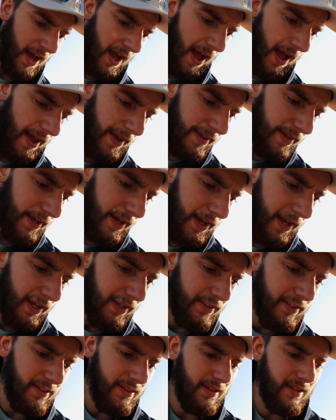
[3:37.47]
I
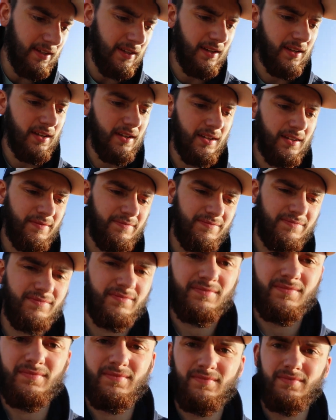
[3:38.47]
got the uh,
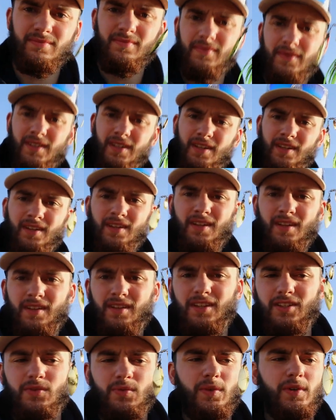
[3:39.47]

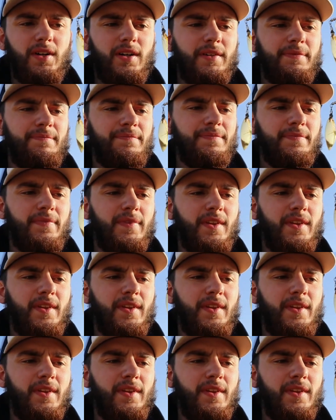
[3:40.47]
this one,